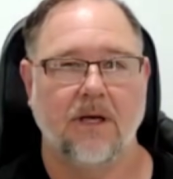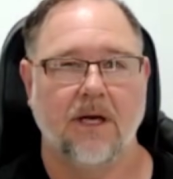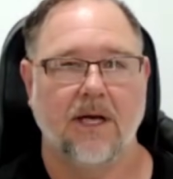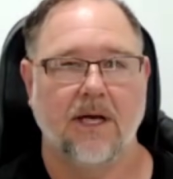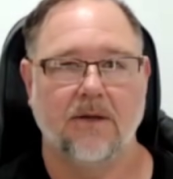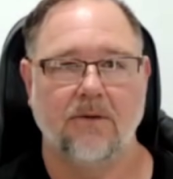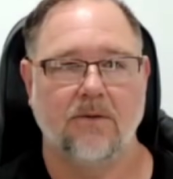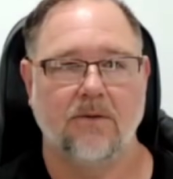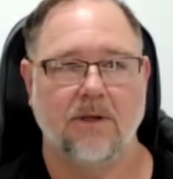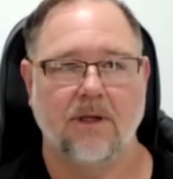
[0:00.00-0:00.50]

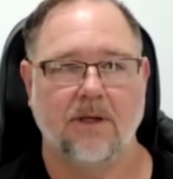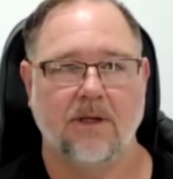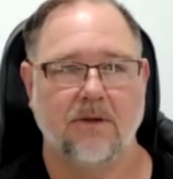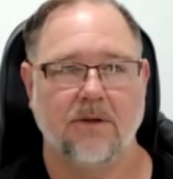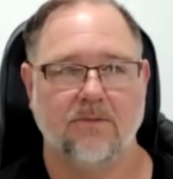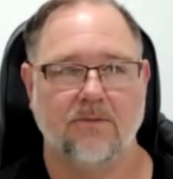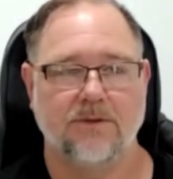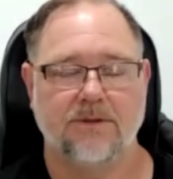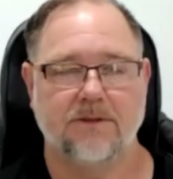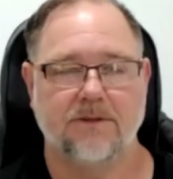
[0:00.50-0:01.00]
and
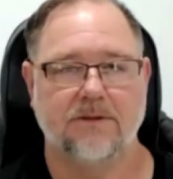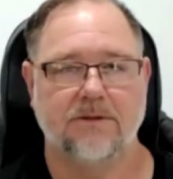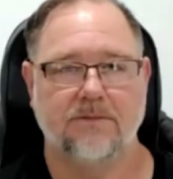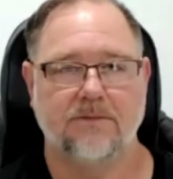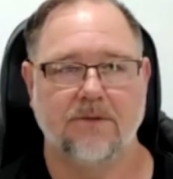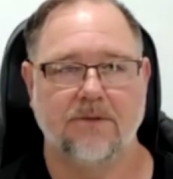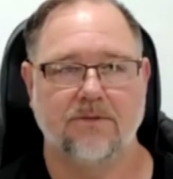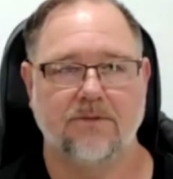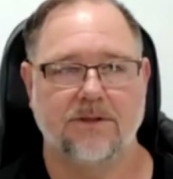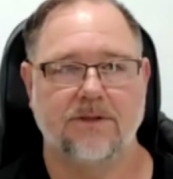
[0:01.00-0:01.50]
it
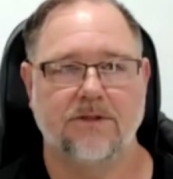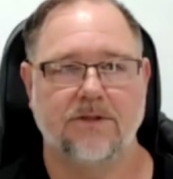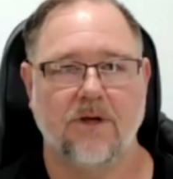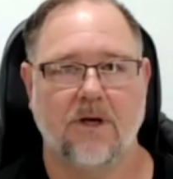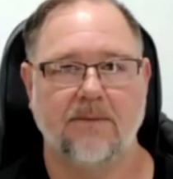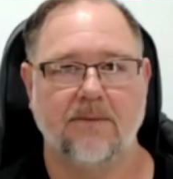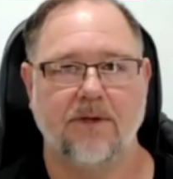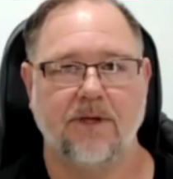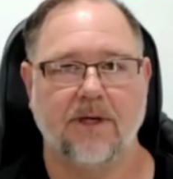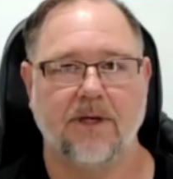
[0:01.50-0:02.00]
was
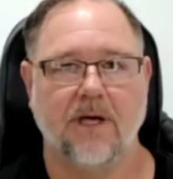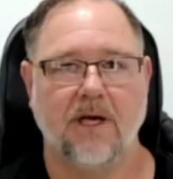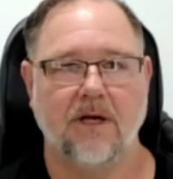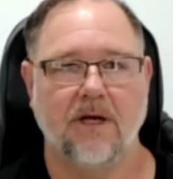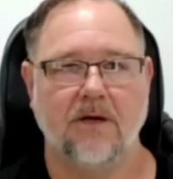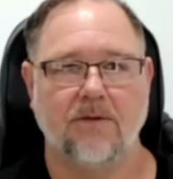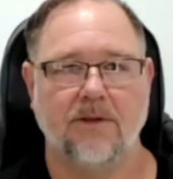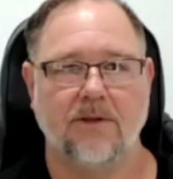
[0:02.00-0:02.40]
time to go.